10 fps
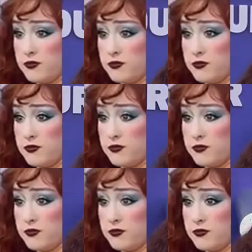
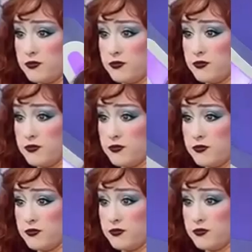
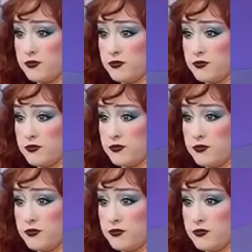
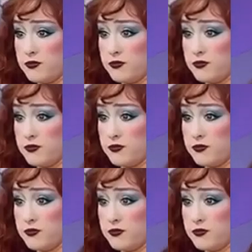
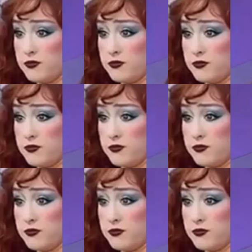
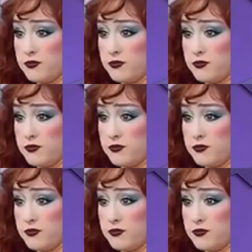
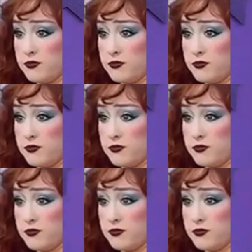The person shown says nothing.